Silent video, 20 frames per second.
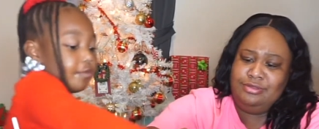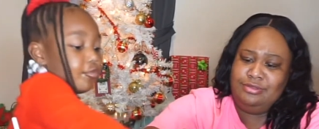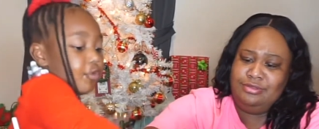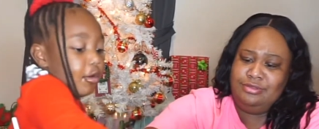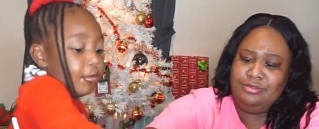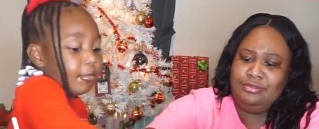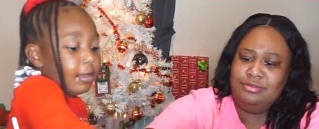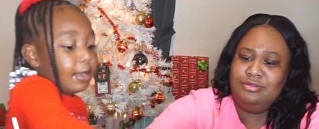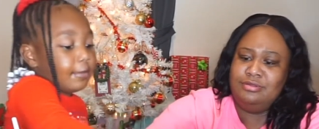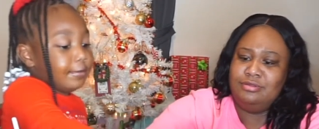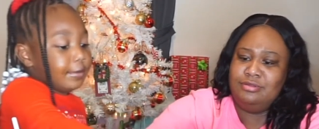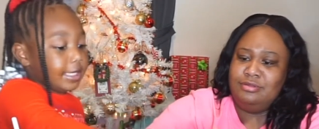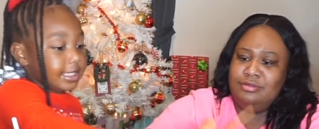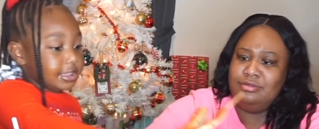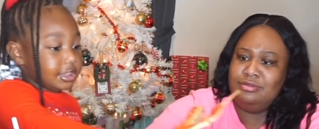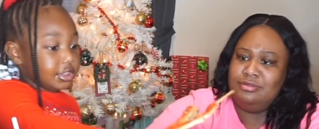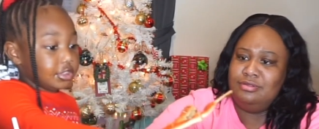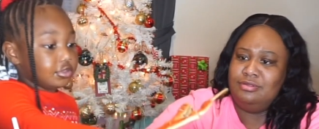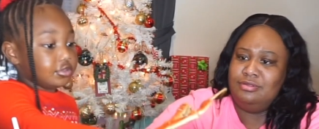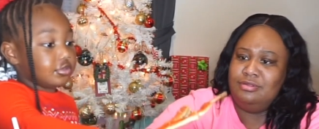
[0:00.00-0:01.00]
Speaker 1: one more piece,
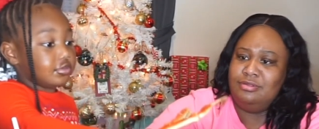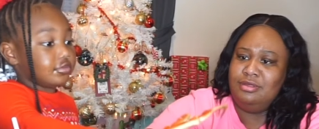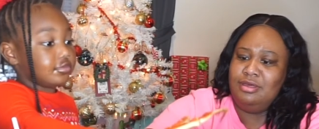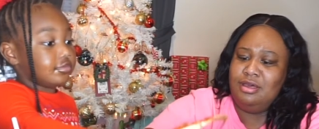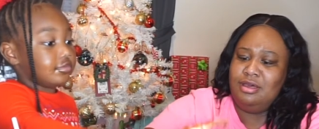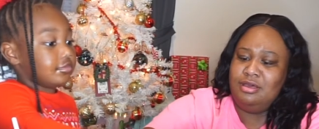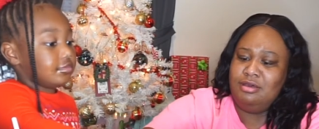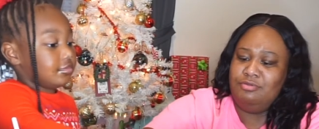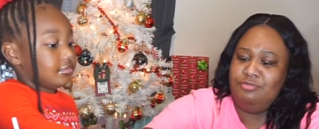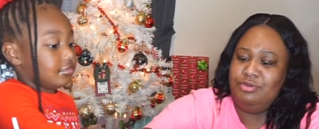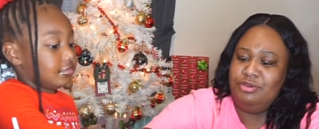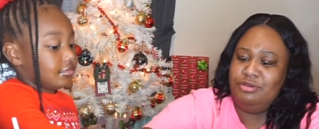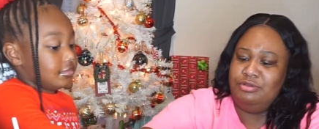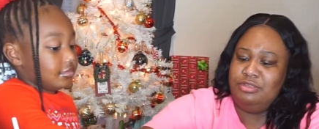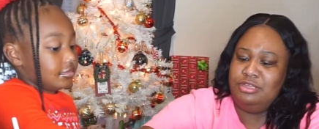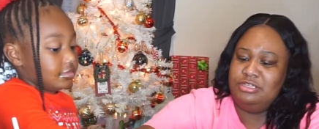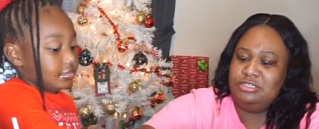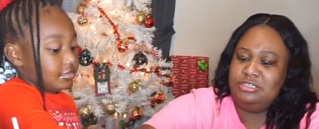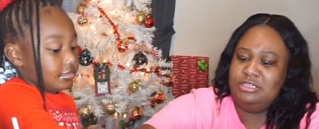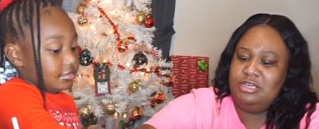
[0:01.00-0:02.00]
too.
Speaker 2: Uh-uh, we gonna,
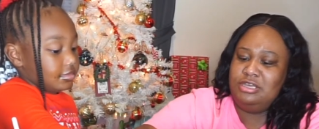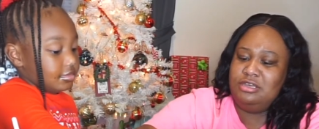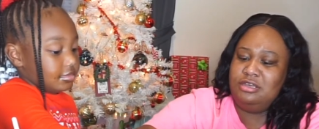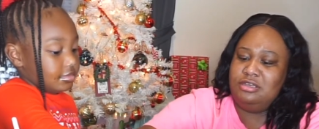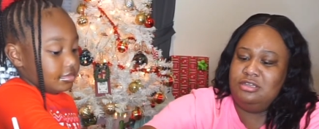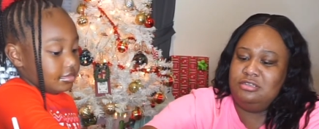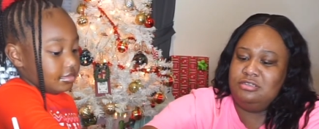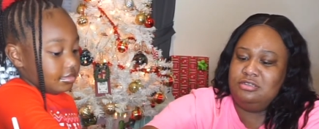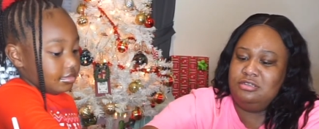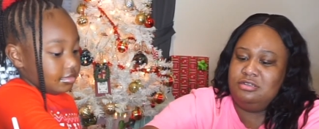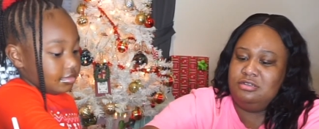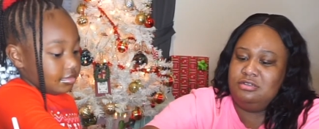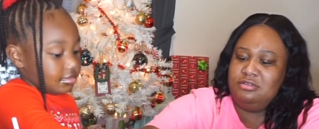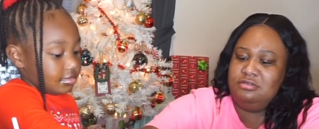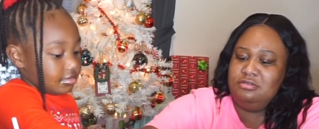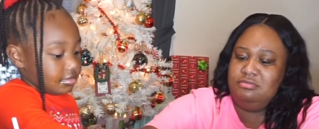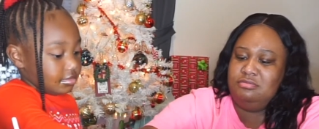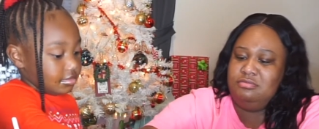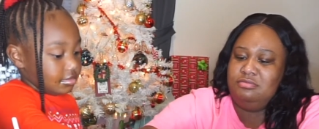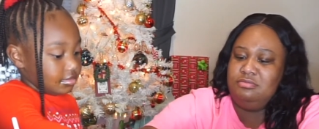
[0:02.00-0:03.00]
that's it, because,
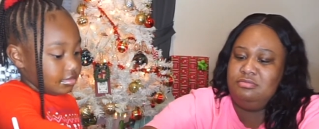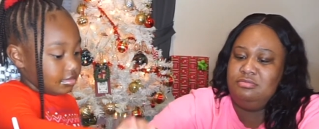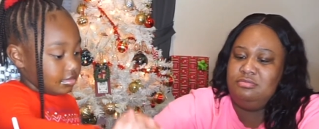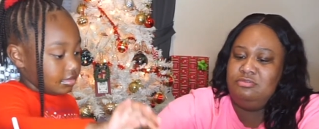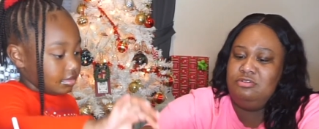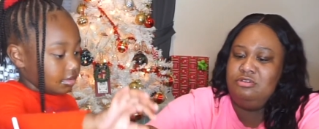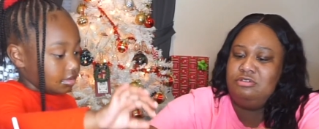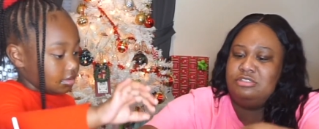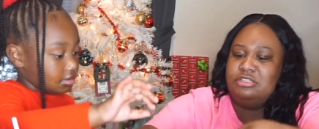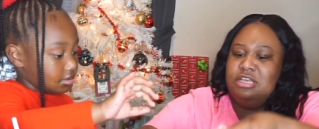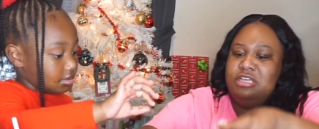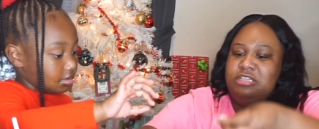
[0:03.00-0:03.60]
um, we gonna say